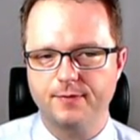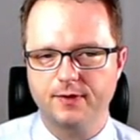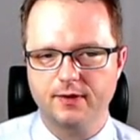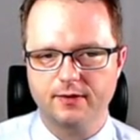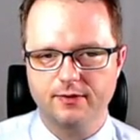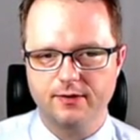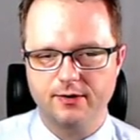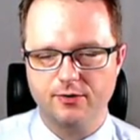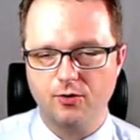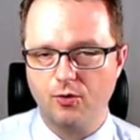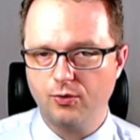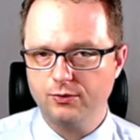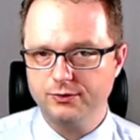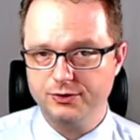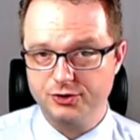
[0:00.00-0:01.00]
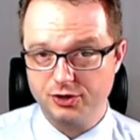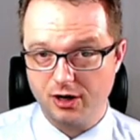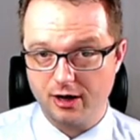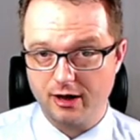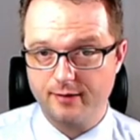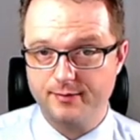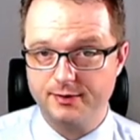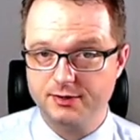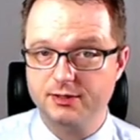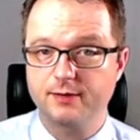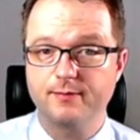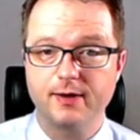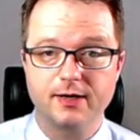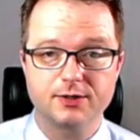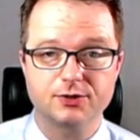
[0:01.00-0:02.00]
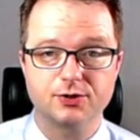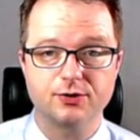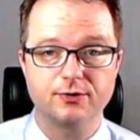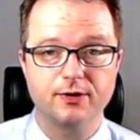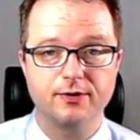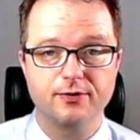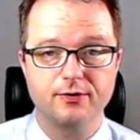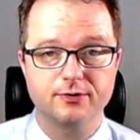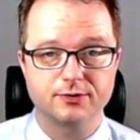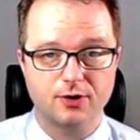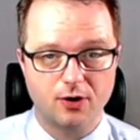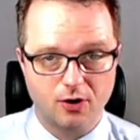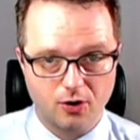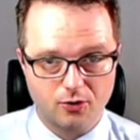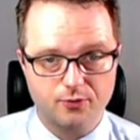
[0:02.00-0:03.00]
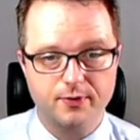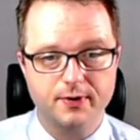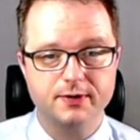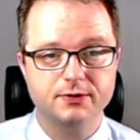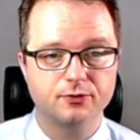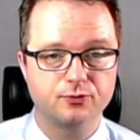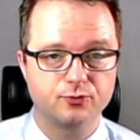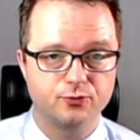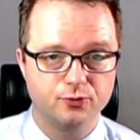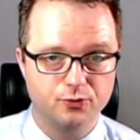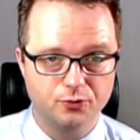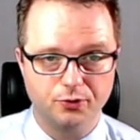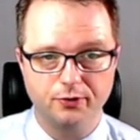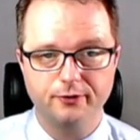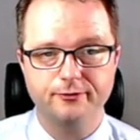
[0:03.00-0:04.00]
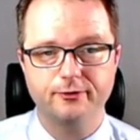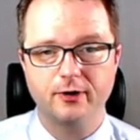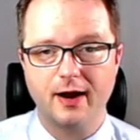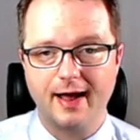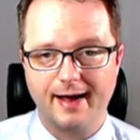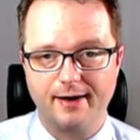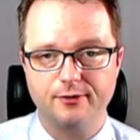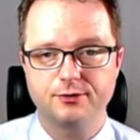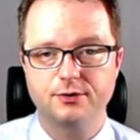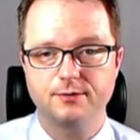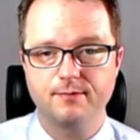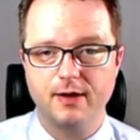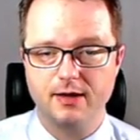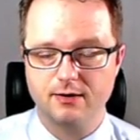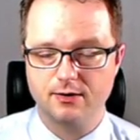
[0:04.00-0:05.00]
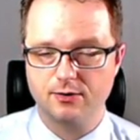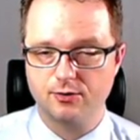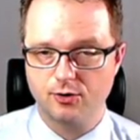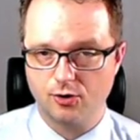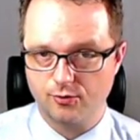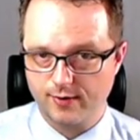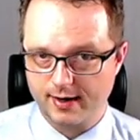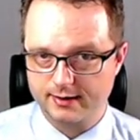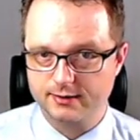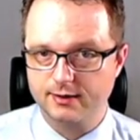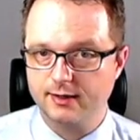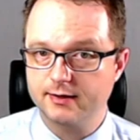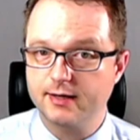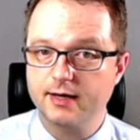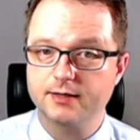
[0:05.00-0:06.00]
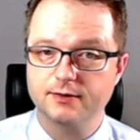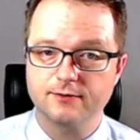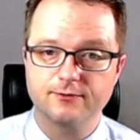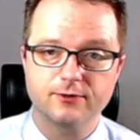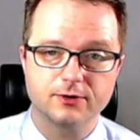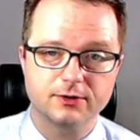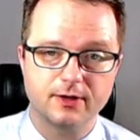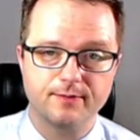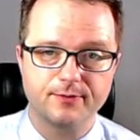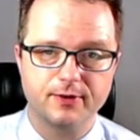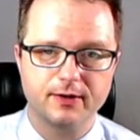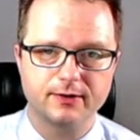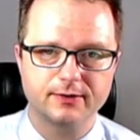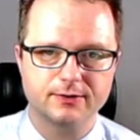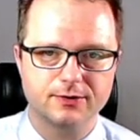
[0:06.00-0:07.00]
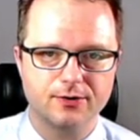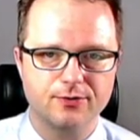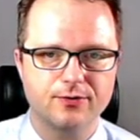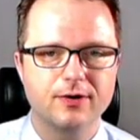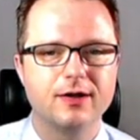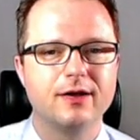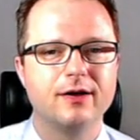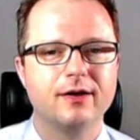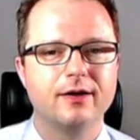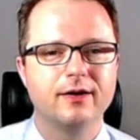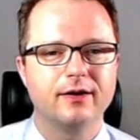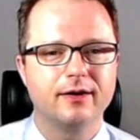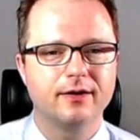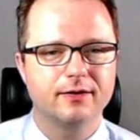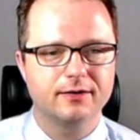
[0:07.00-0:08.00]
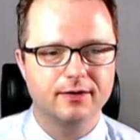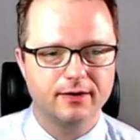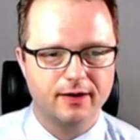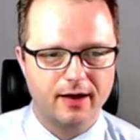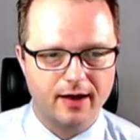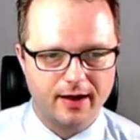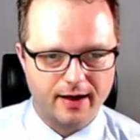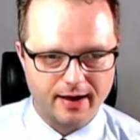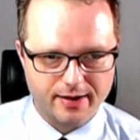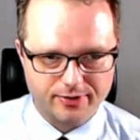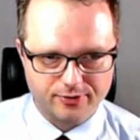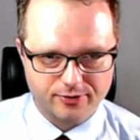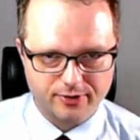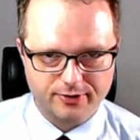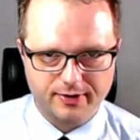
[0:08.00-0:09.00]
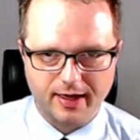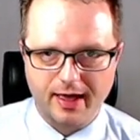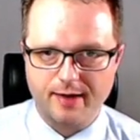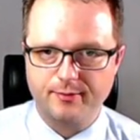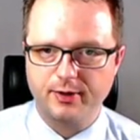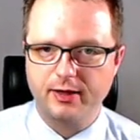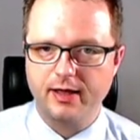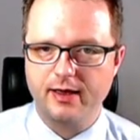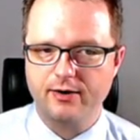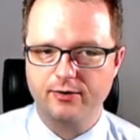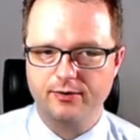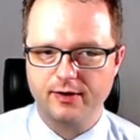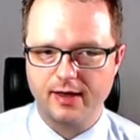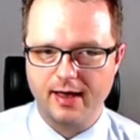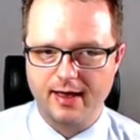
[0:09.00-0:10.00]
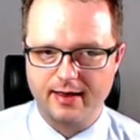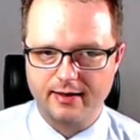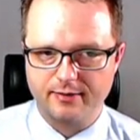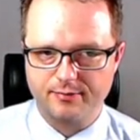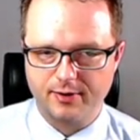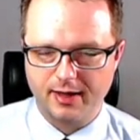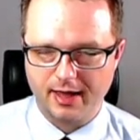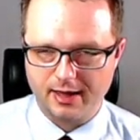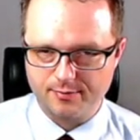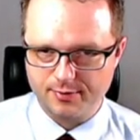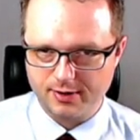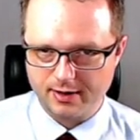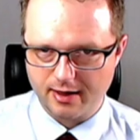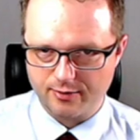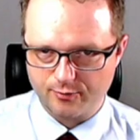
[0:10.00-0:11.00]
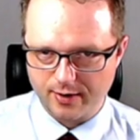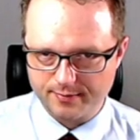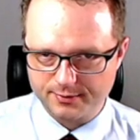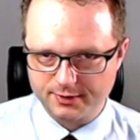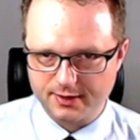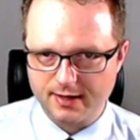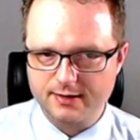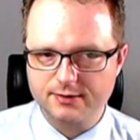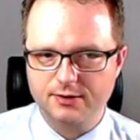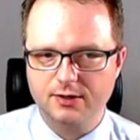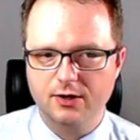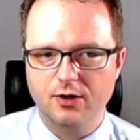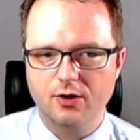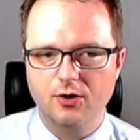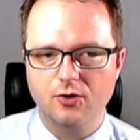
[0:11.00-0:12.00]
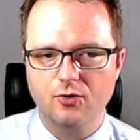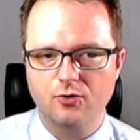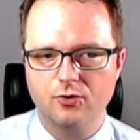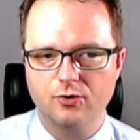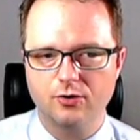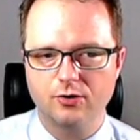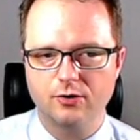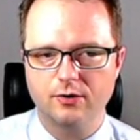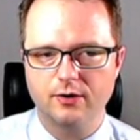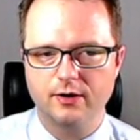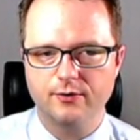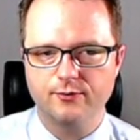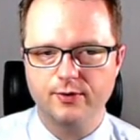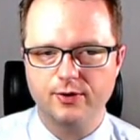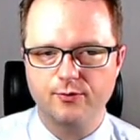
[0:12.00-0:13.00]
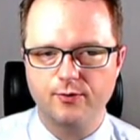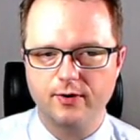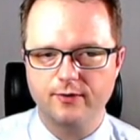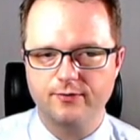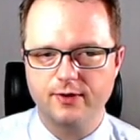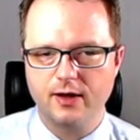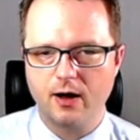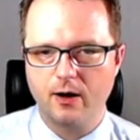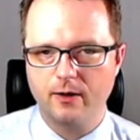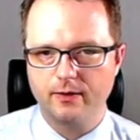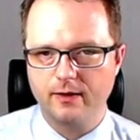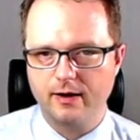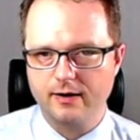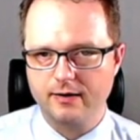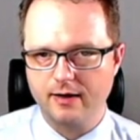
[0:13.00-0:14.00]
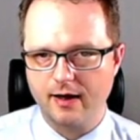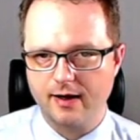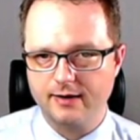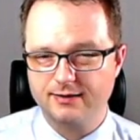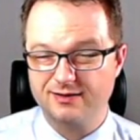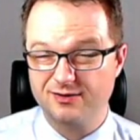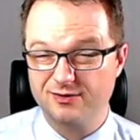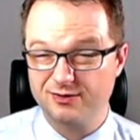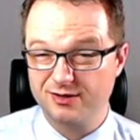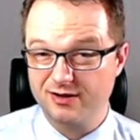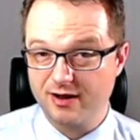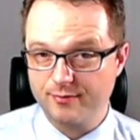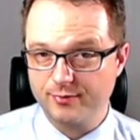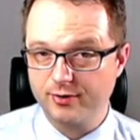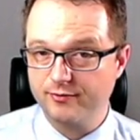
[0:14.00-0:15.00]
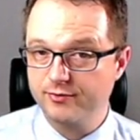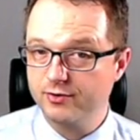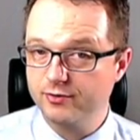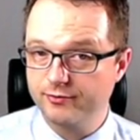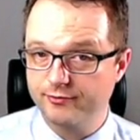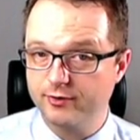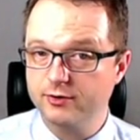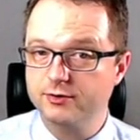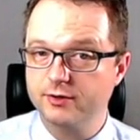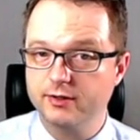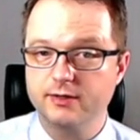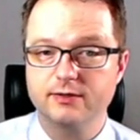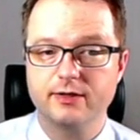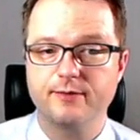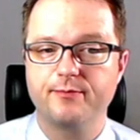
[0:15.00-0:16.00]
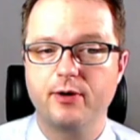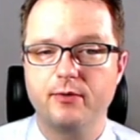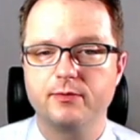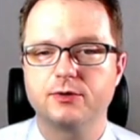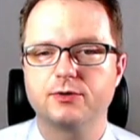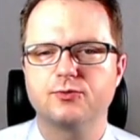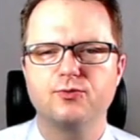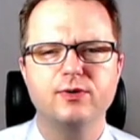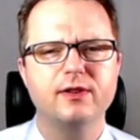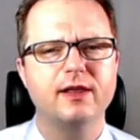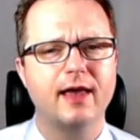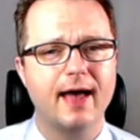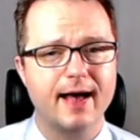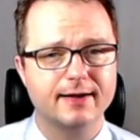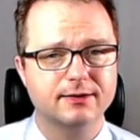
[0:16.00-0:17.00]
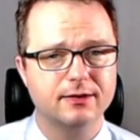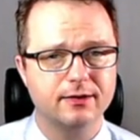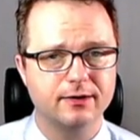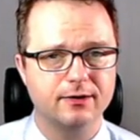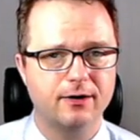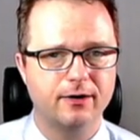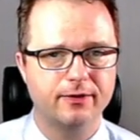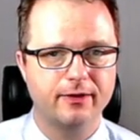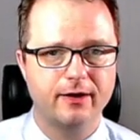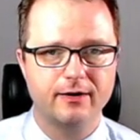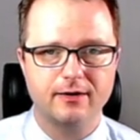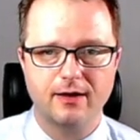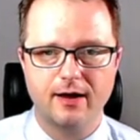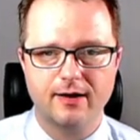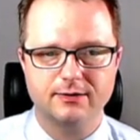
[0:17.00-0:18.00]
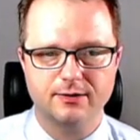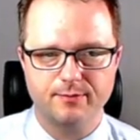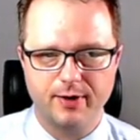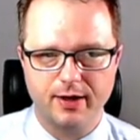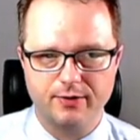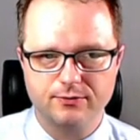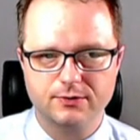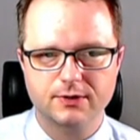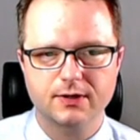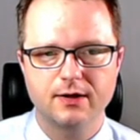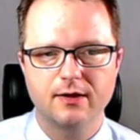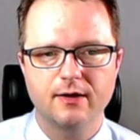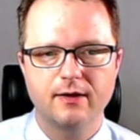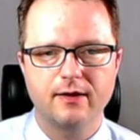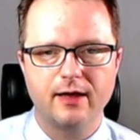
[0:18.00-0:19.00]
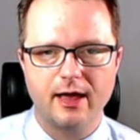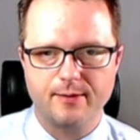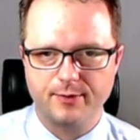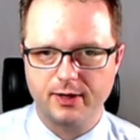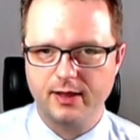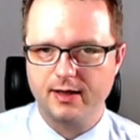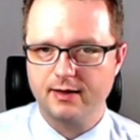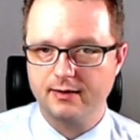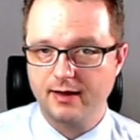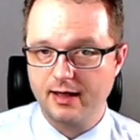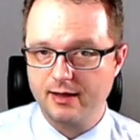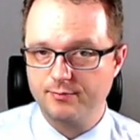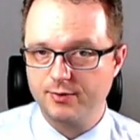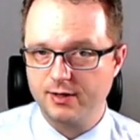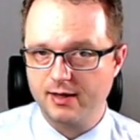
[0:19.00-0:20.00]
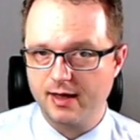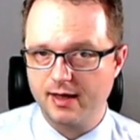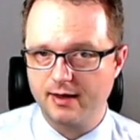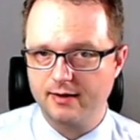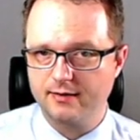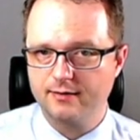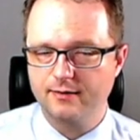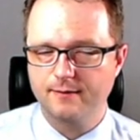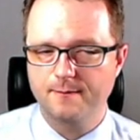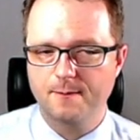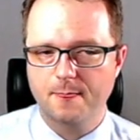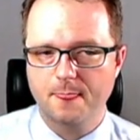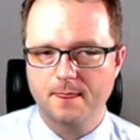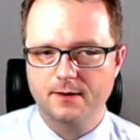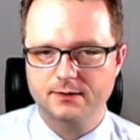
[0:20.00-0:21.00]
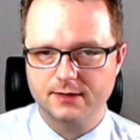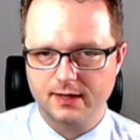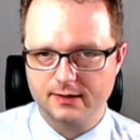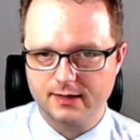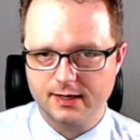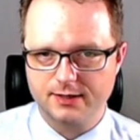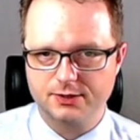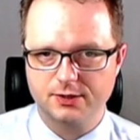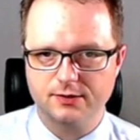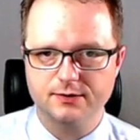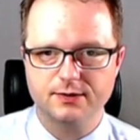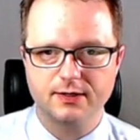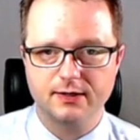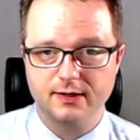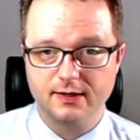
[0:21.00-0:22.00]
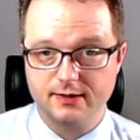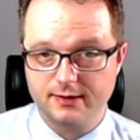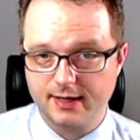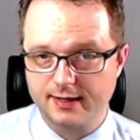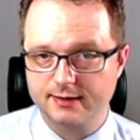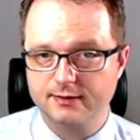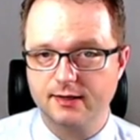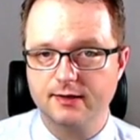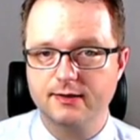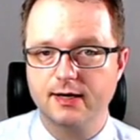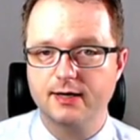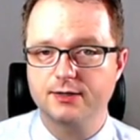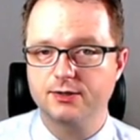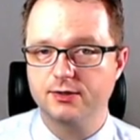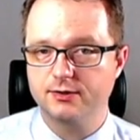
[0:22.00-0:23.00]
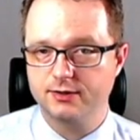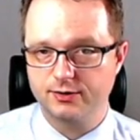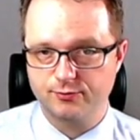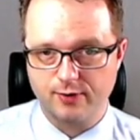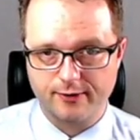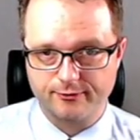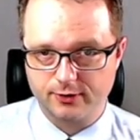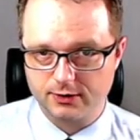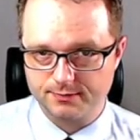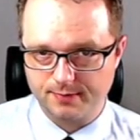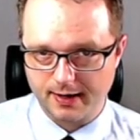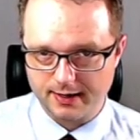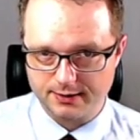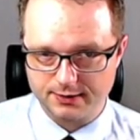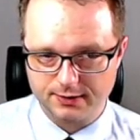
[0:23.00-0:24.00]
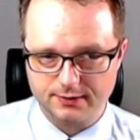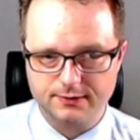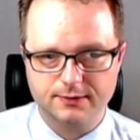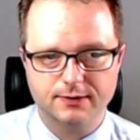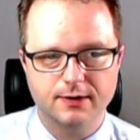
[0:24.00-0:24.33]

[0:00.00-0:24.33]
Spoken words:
Their whole job is to make sure that there's always a rule for how to make a correct citation for something. So either on the MLA or the APA website or with one of the online guides, there's a number of universities that publish really excellent online guides about MLA and APA citations and in-text citations and reference pages.